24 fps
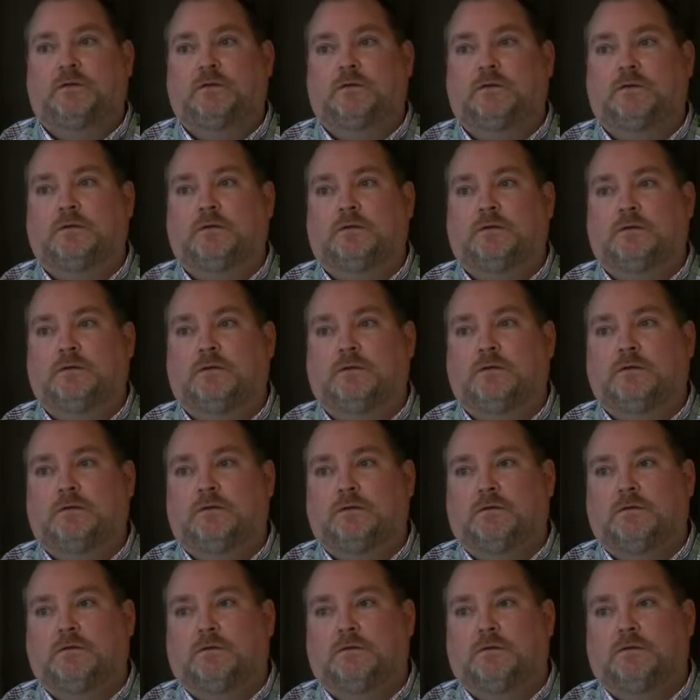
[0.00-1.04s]

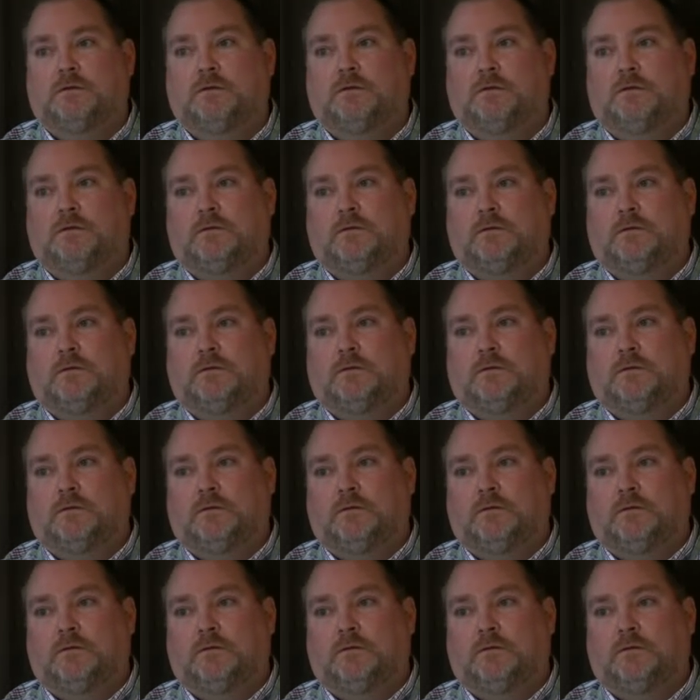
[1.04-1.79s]
Nothing is said.